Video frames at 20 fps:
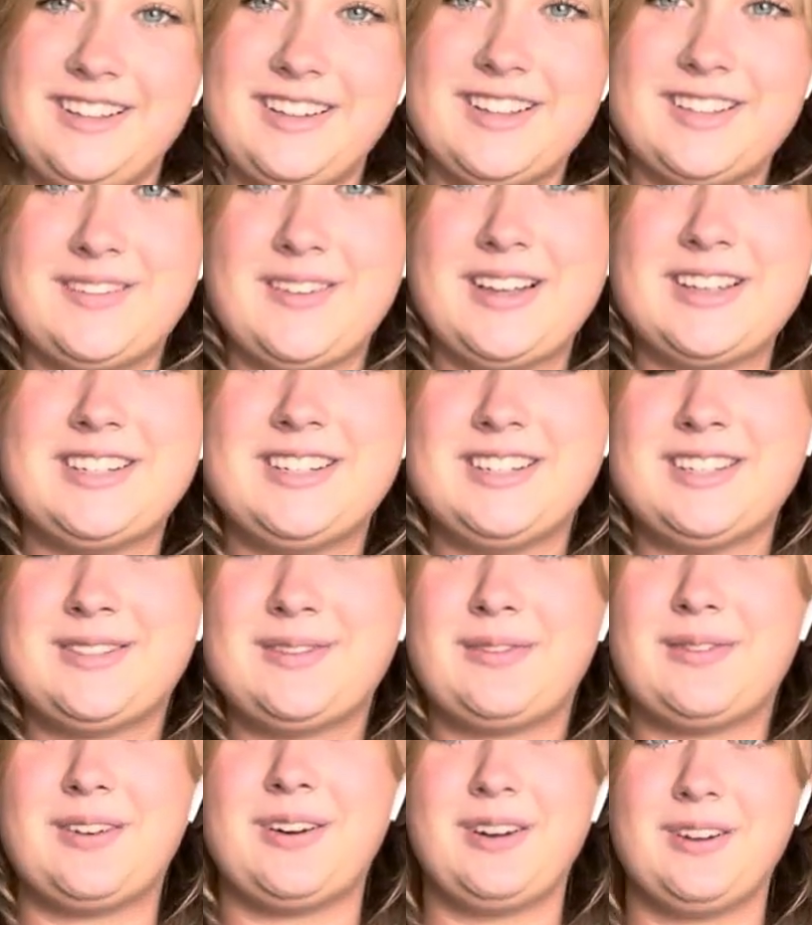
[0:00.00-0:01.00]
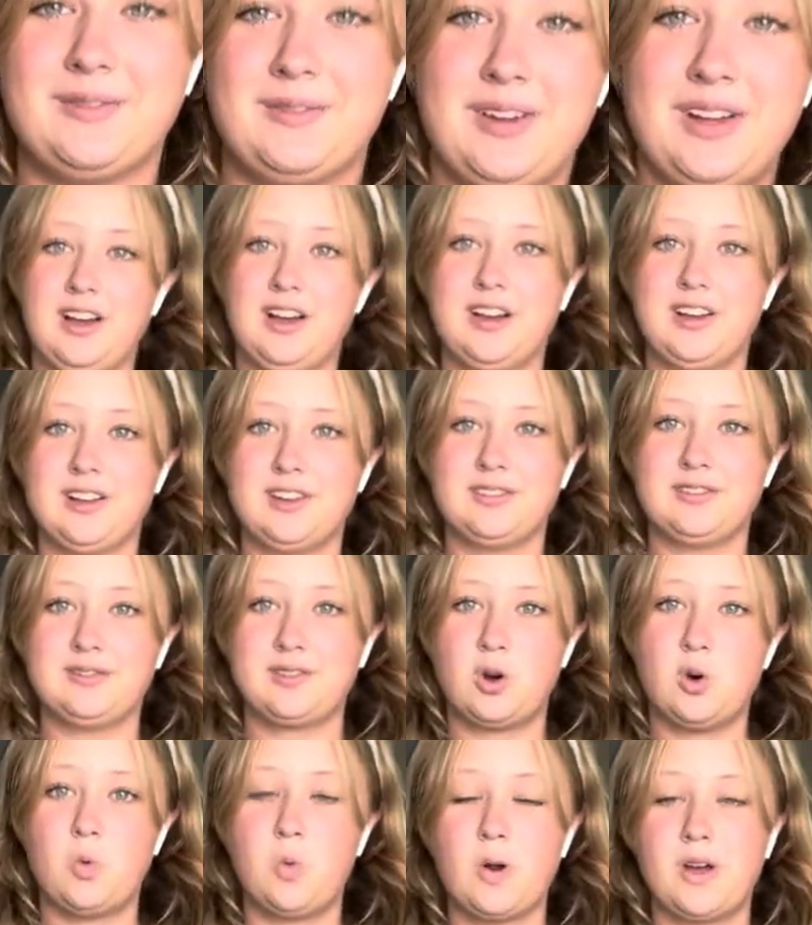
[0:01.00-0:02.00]
This vest is from a
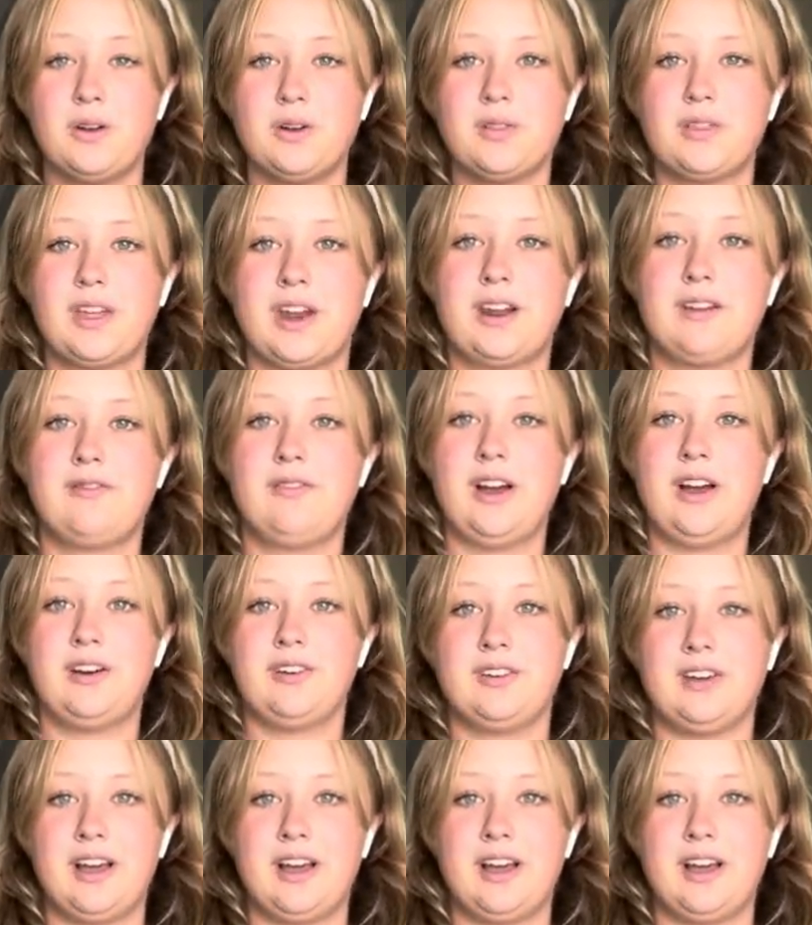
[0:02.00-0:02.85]
quilt that I found